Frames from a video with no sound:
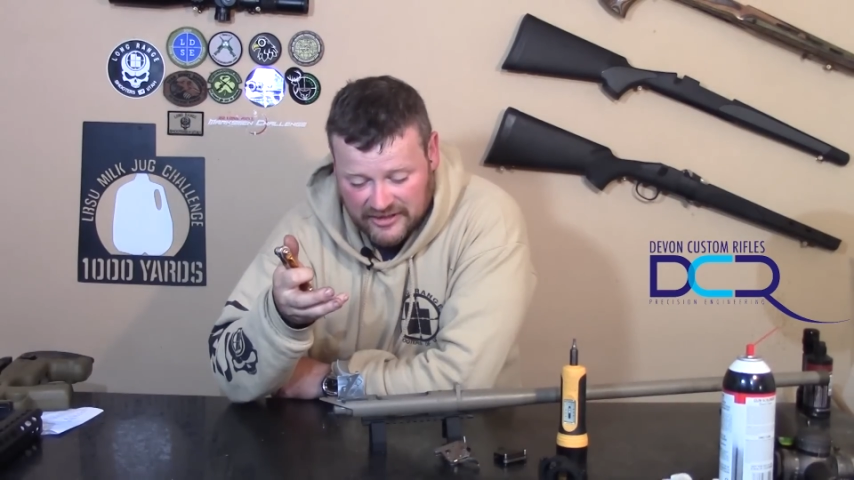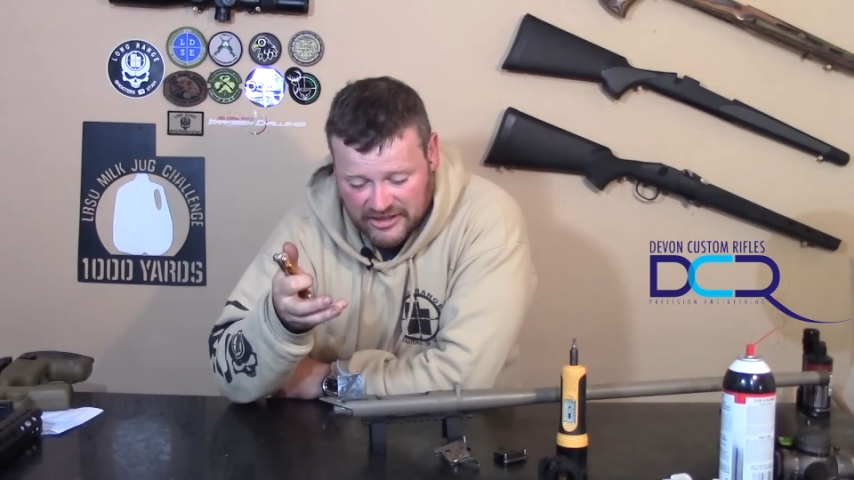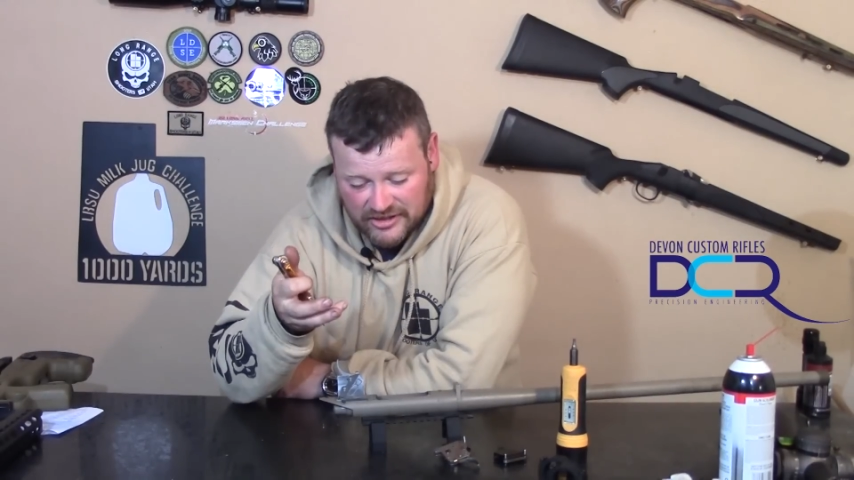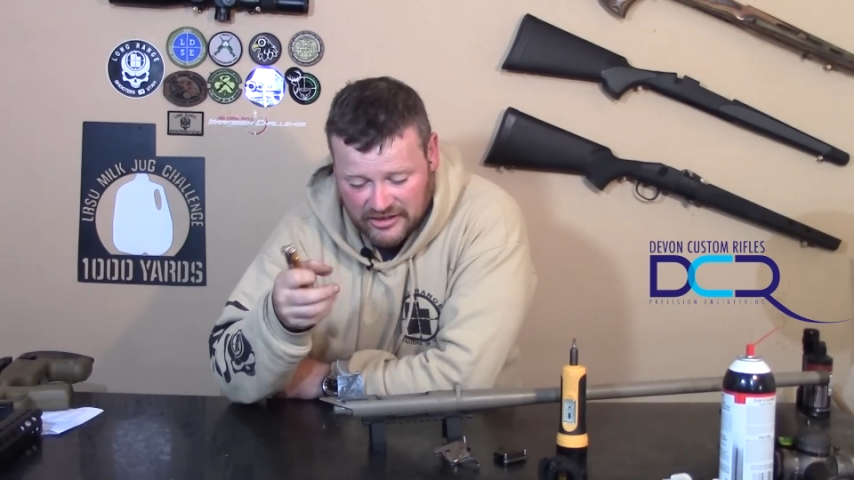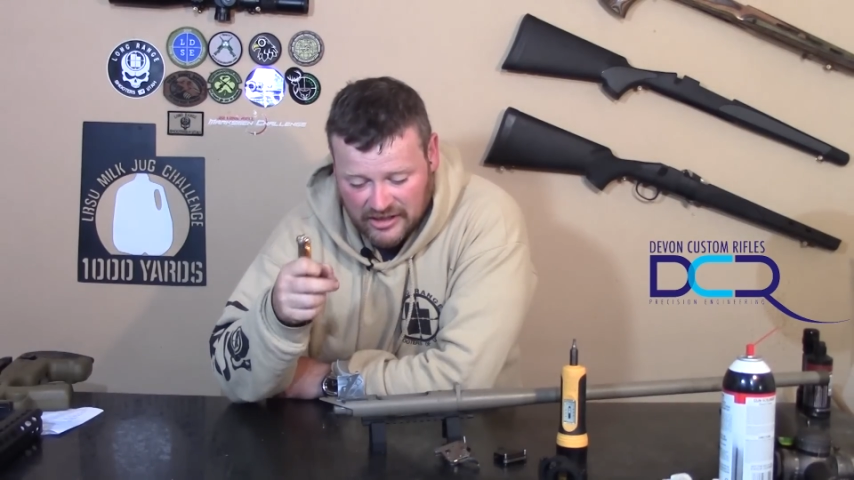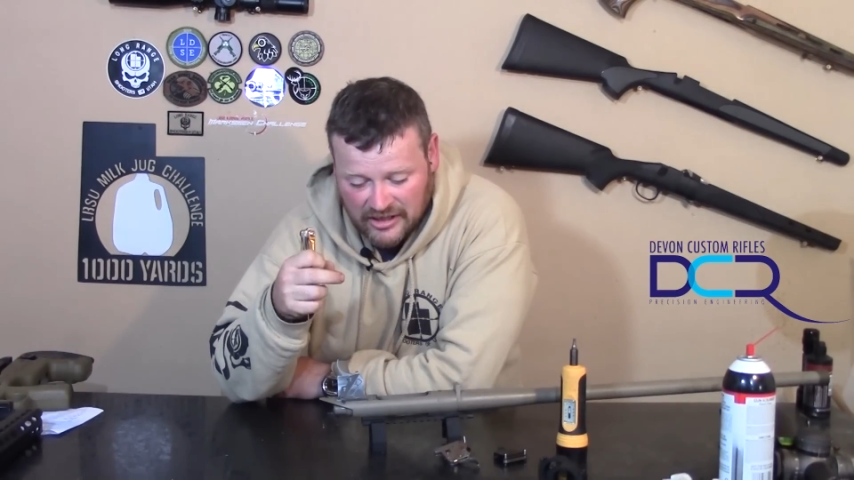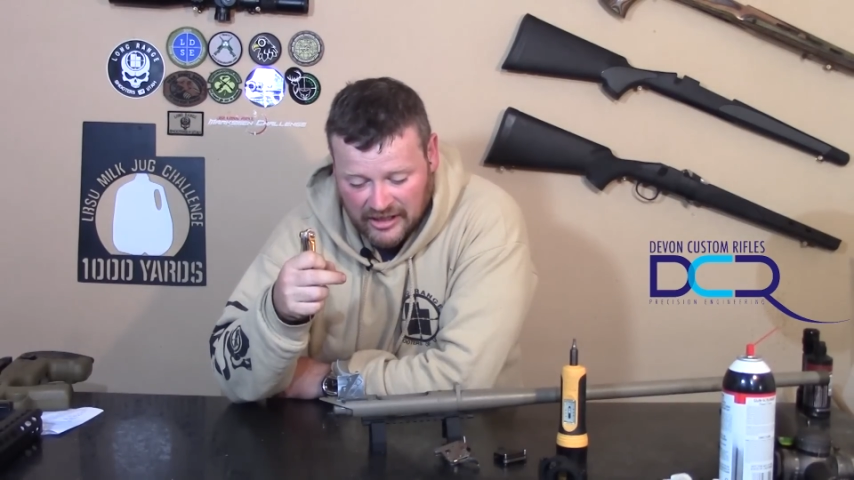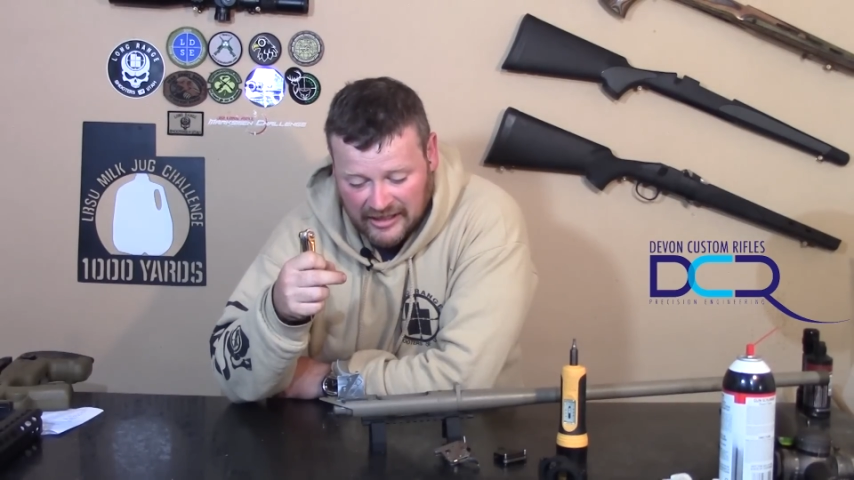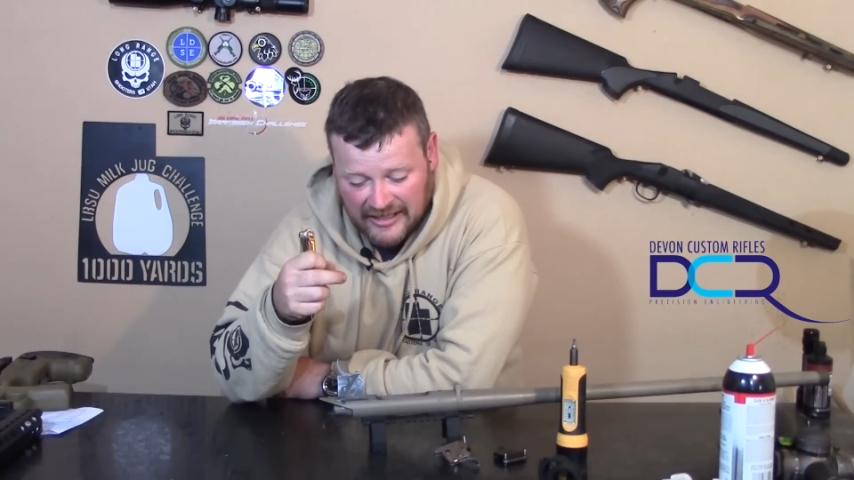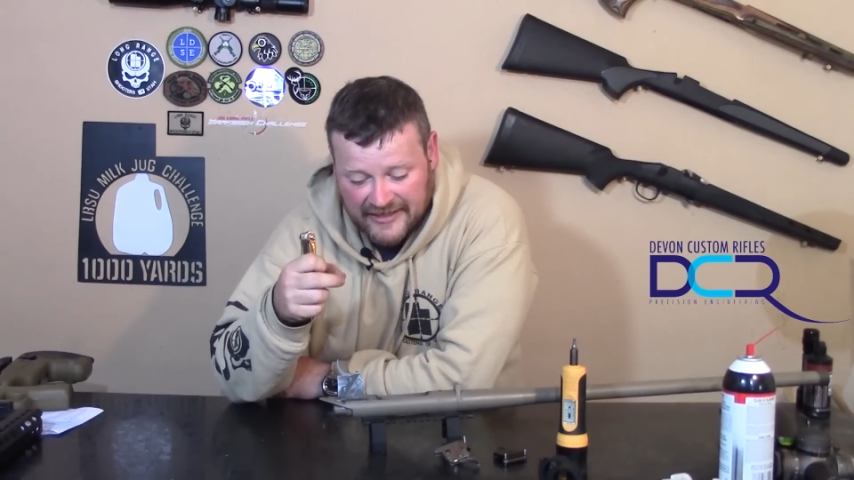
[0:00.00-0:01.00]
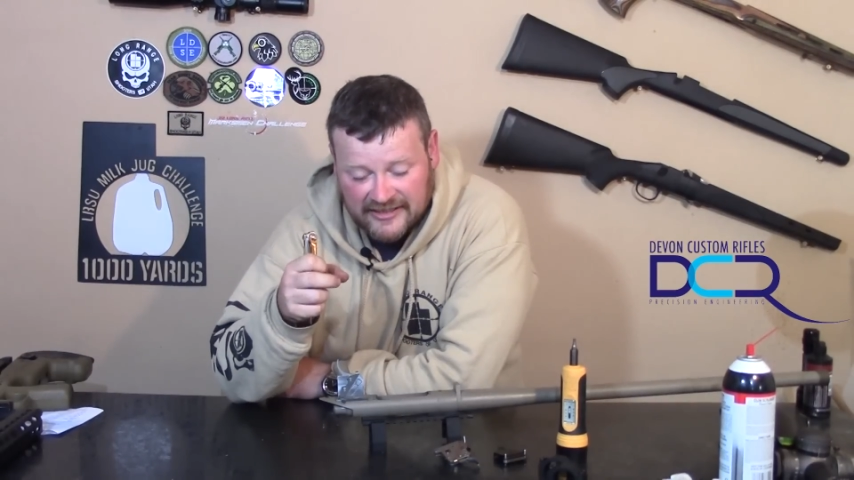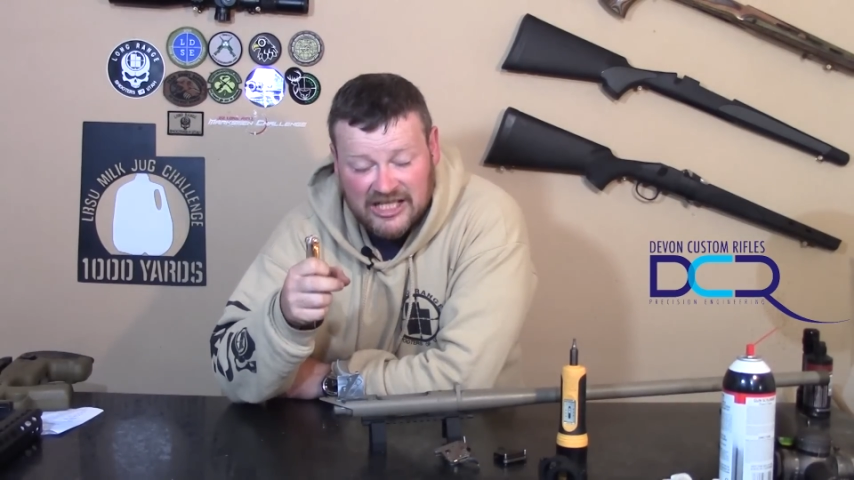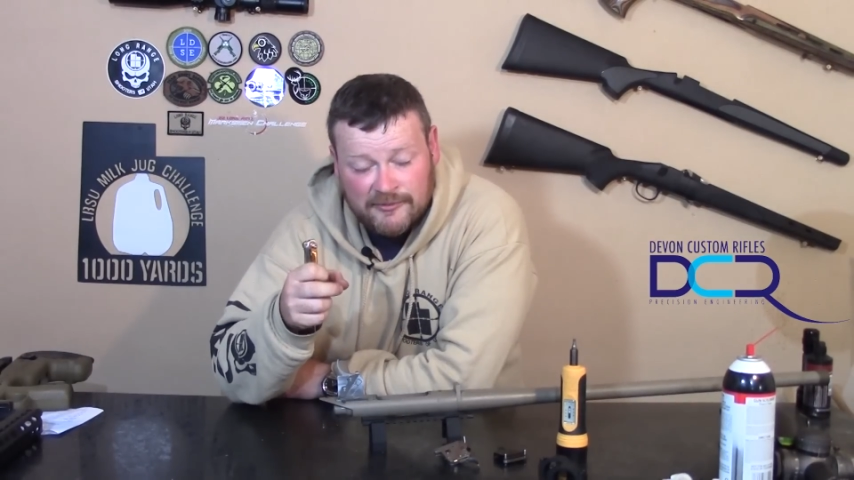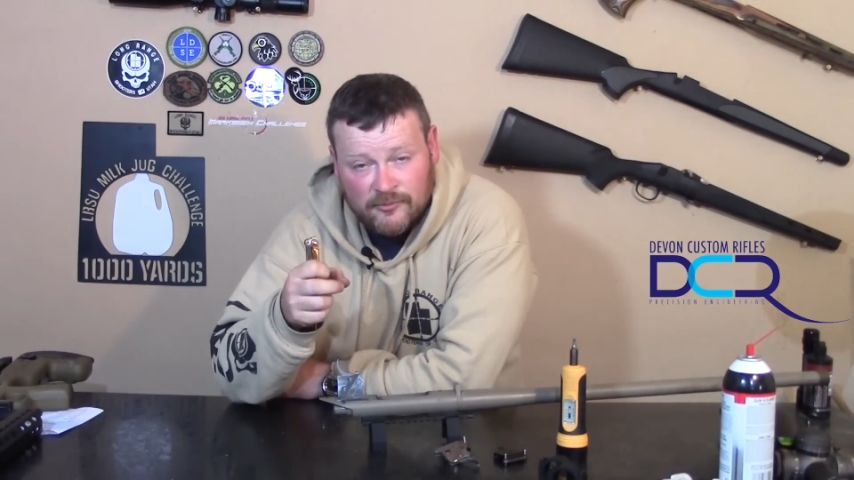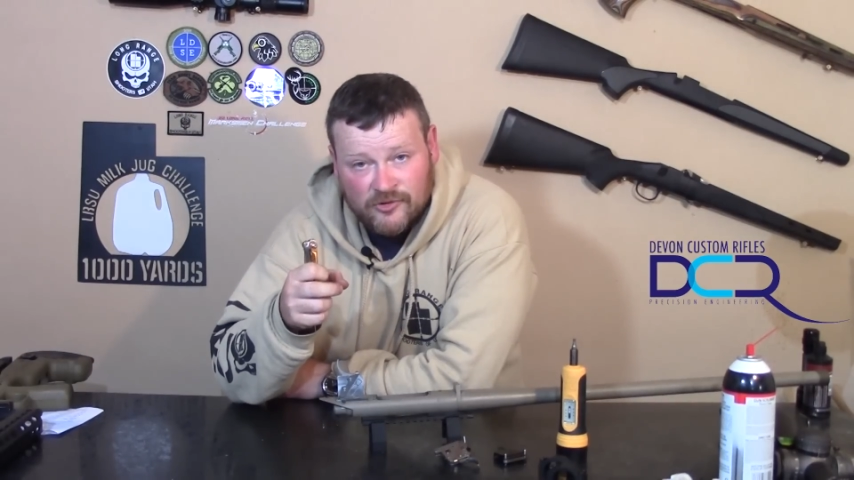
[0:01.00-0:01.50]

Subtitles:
condition. I'll add a little bit